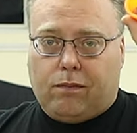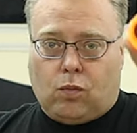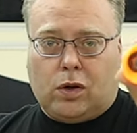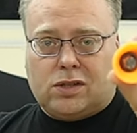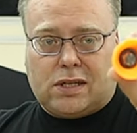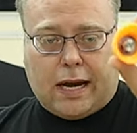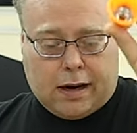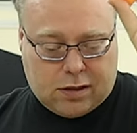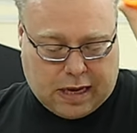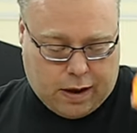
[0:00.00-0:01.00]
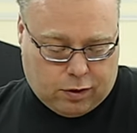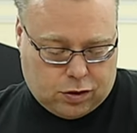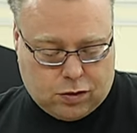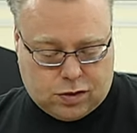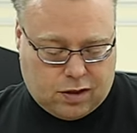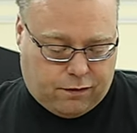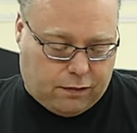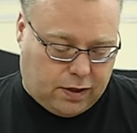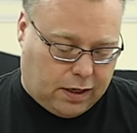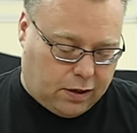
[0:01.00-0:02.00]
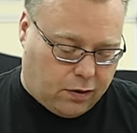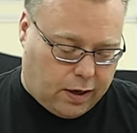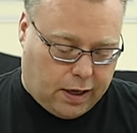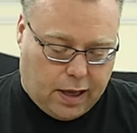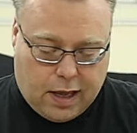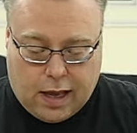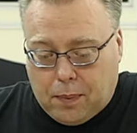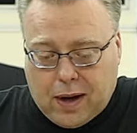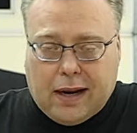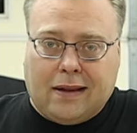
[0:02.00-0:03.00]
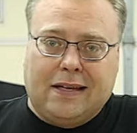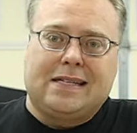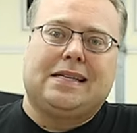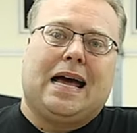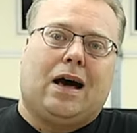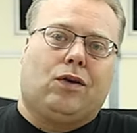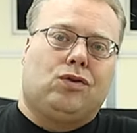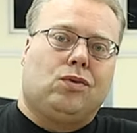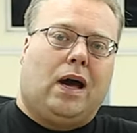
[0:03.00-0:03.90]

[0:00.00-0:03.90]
wheels and tires, I would use the 15 degree. But at least now you